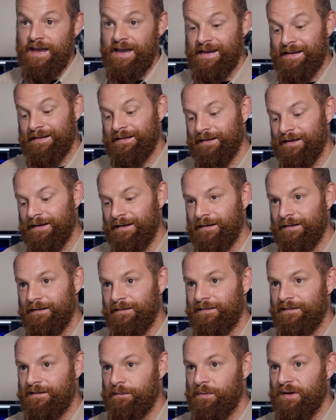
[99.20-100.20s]
add
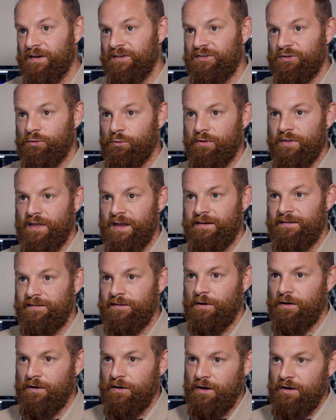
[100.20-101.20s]
leaders to make sure that
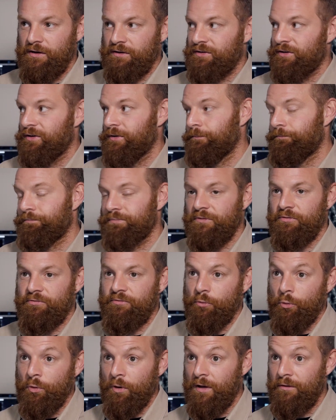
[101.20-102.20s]
it's not going to
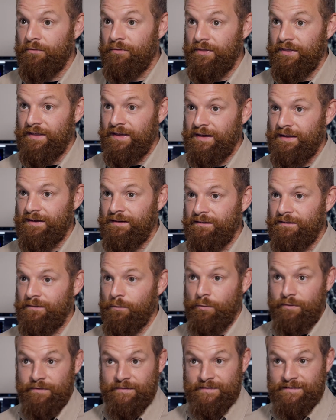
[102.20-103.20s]
fall off at the end
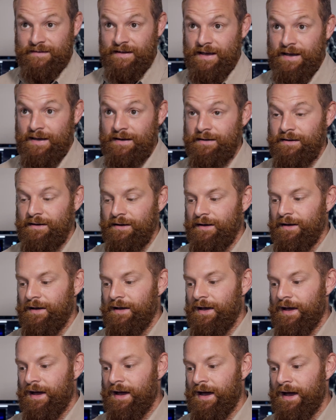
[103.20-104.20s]
or the start,
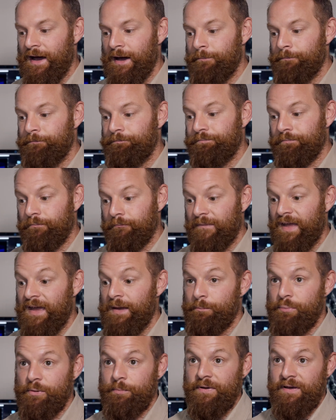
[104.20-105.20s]
and
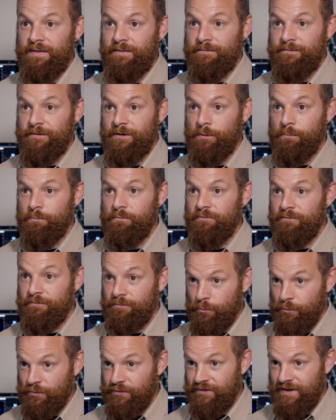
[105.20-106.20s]
prepare the film
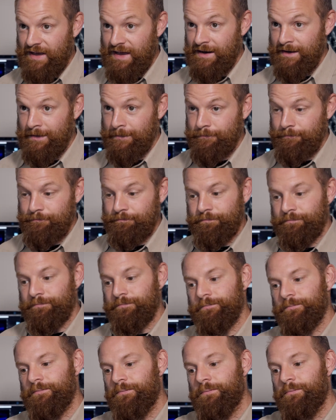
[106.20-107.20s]
for scanning.
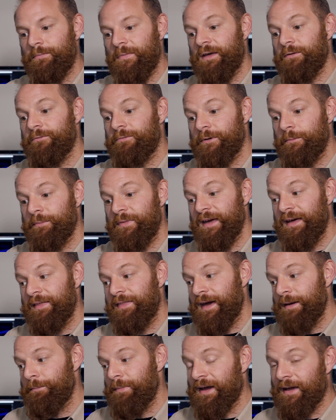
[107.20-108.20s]
From there
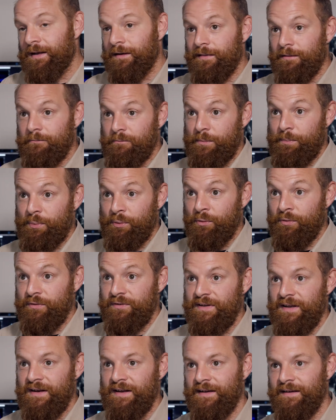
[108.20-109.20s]
they make a little
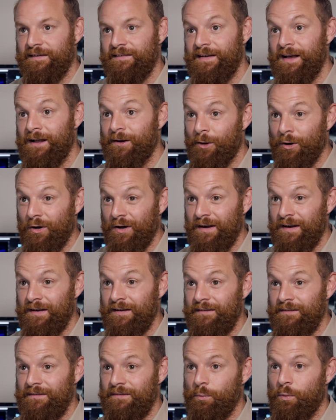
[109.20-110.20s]
report telling us how long it
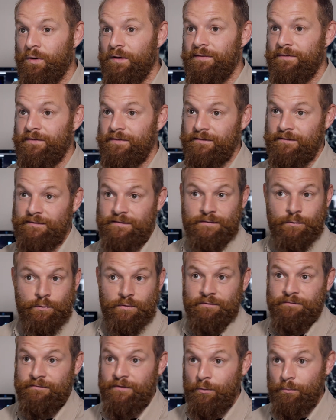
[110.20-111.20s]
is, what sort
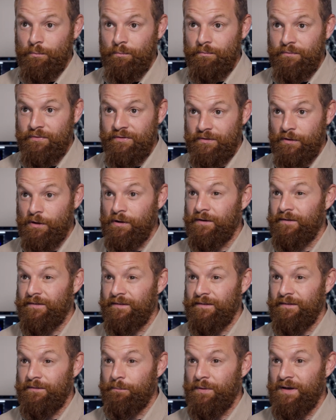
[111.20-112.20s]
of film
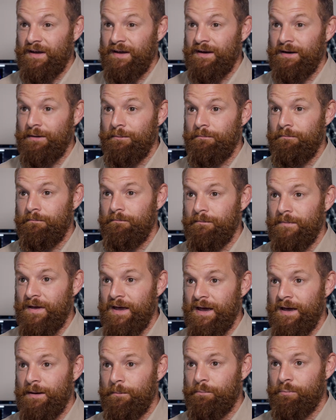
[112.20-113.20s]
stocks it's been
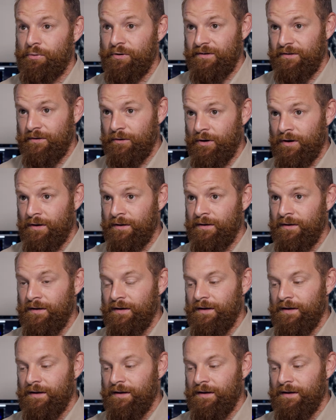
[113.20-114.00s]
printed on,